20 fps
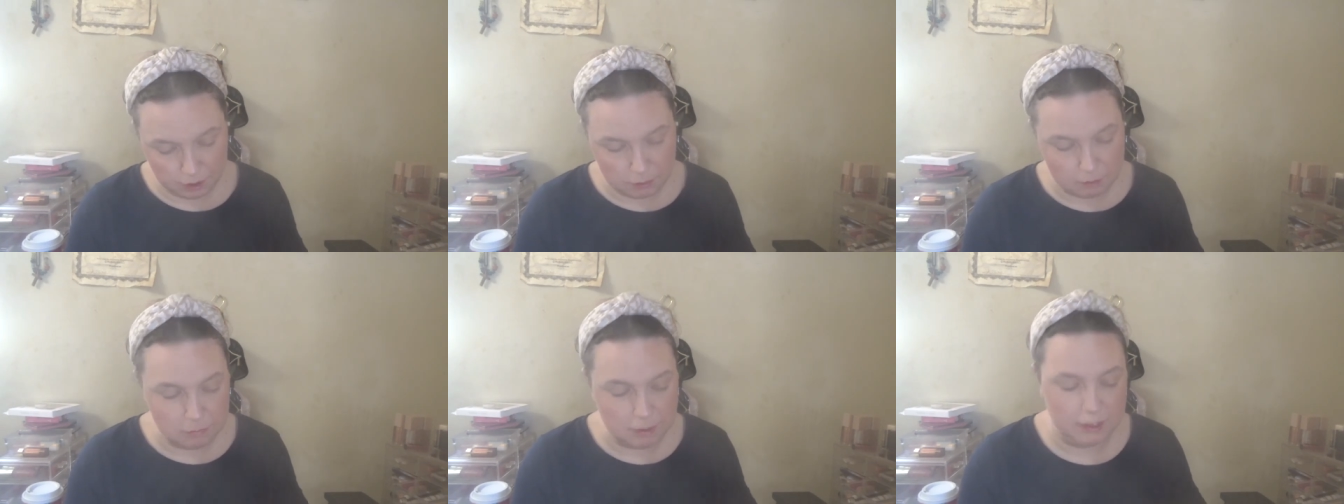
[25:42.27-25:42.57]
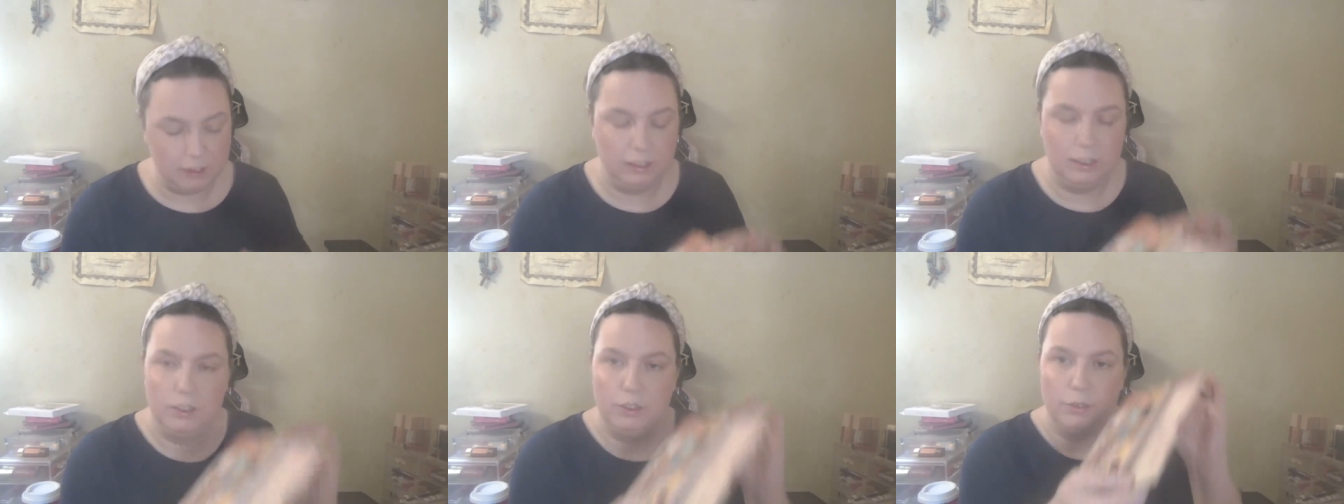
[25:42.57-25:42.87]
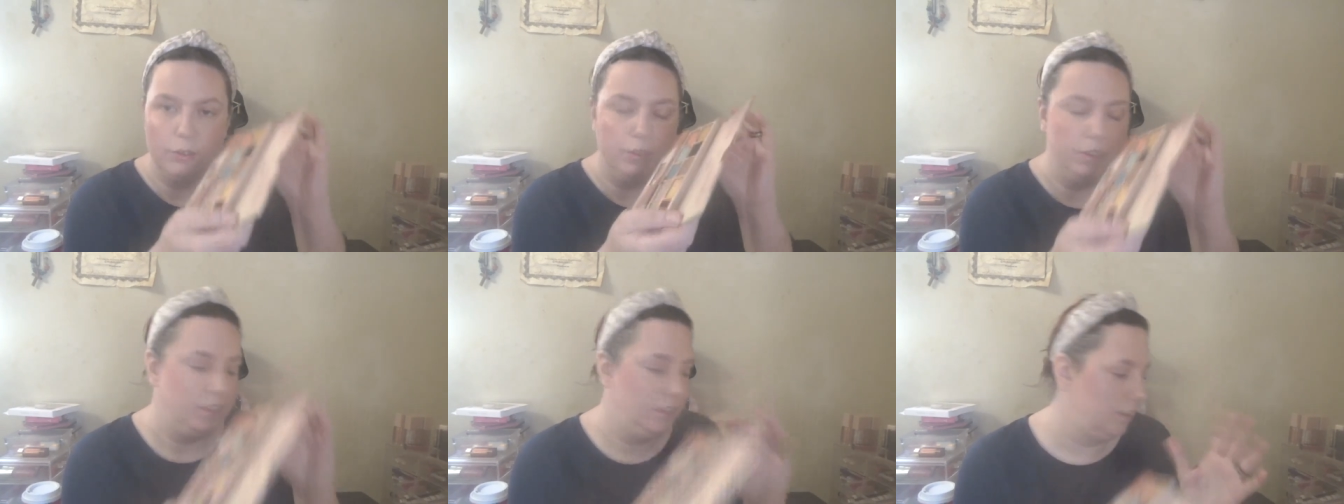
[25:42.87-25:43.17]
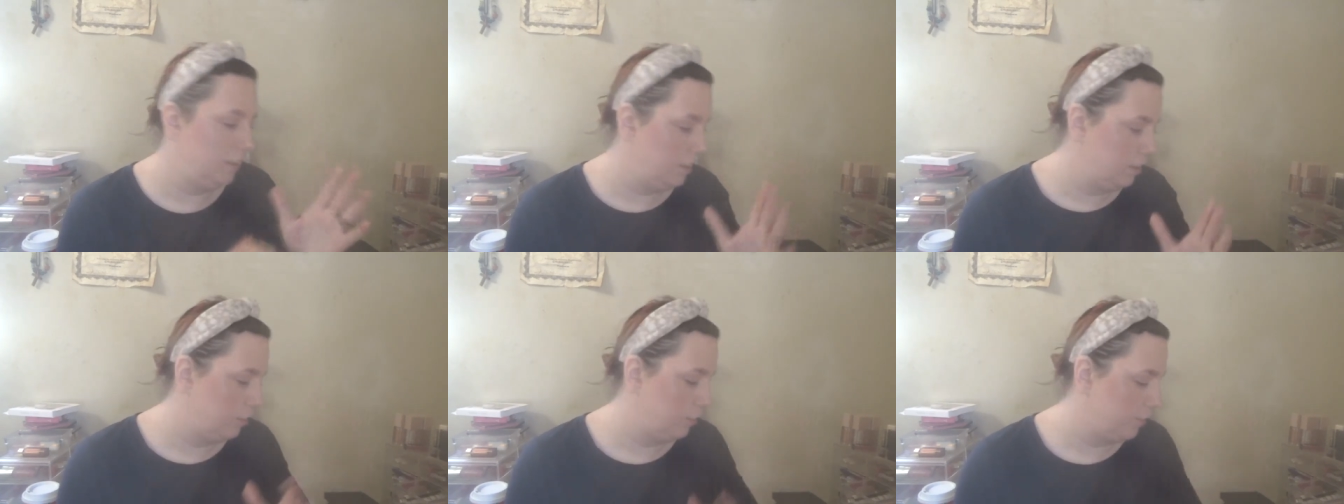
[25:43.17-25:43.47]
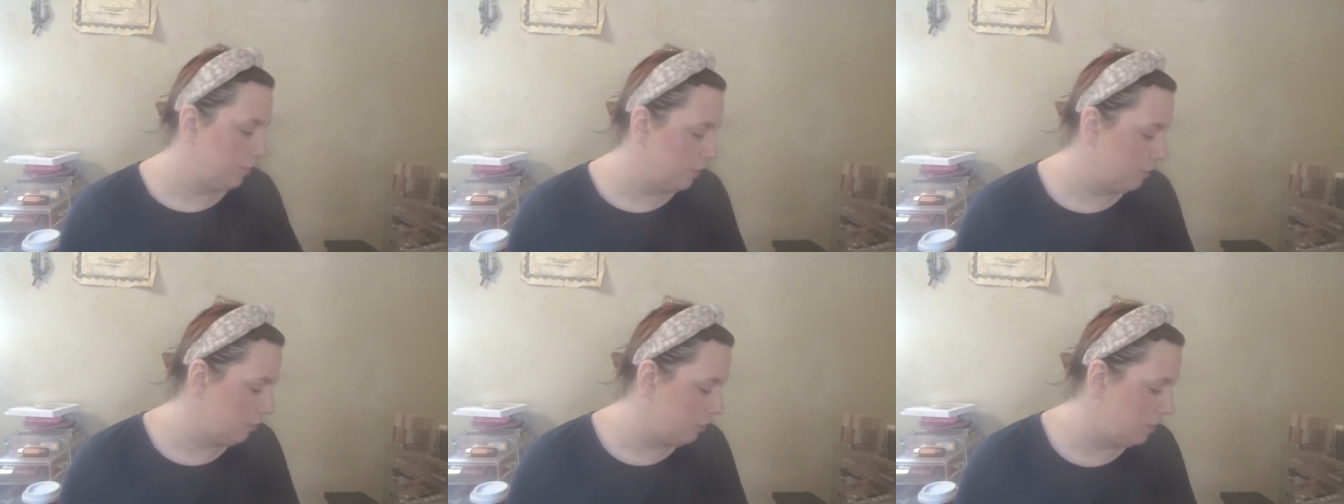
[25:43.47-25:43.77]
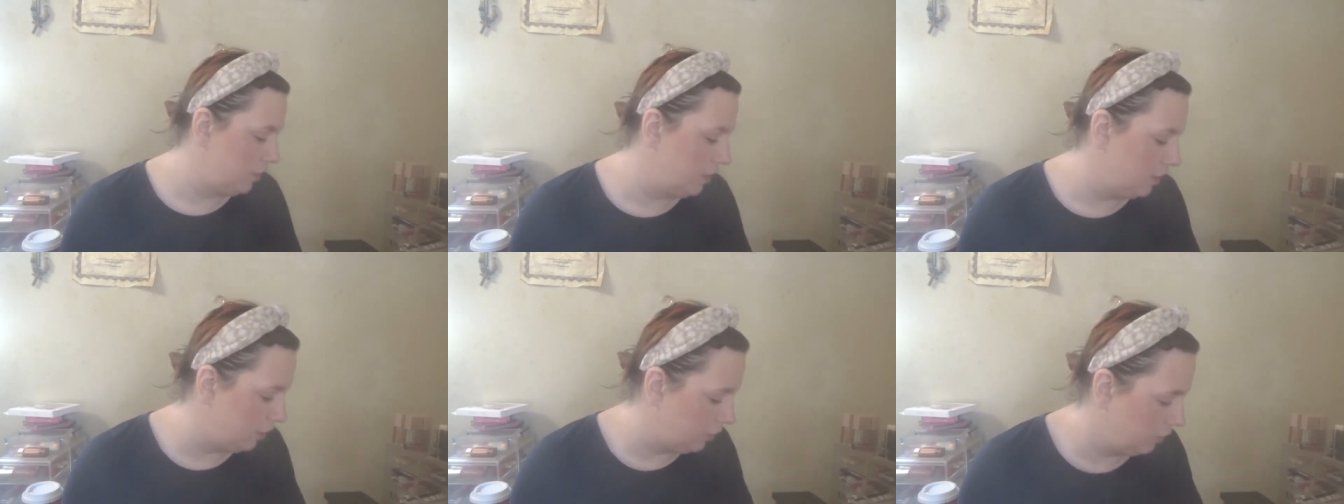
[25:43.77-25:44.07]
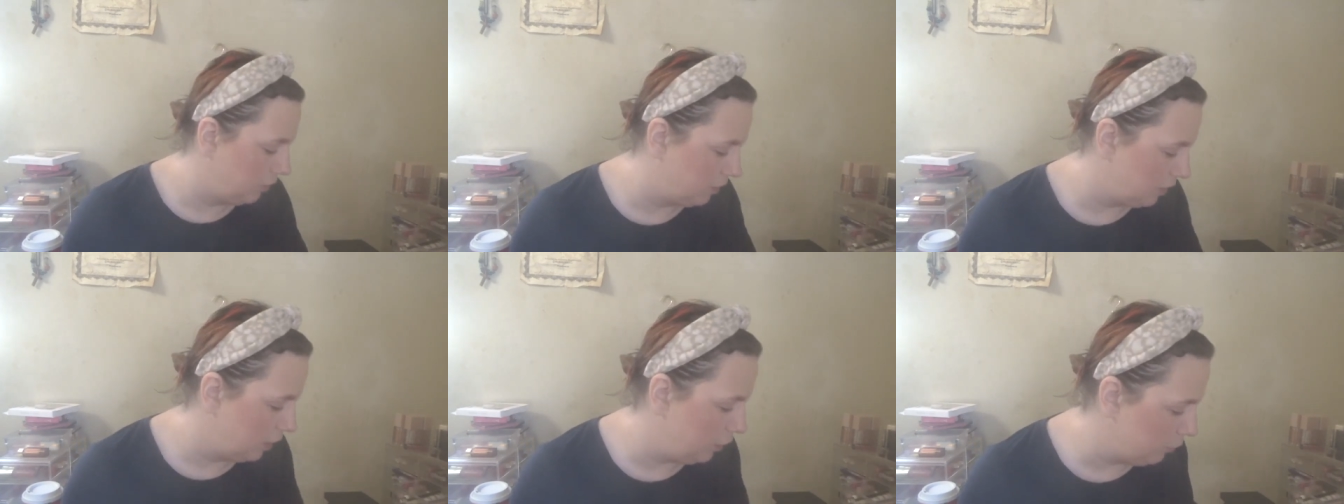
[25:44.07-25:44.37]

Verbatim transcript: but let's go in this first and I'll decide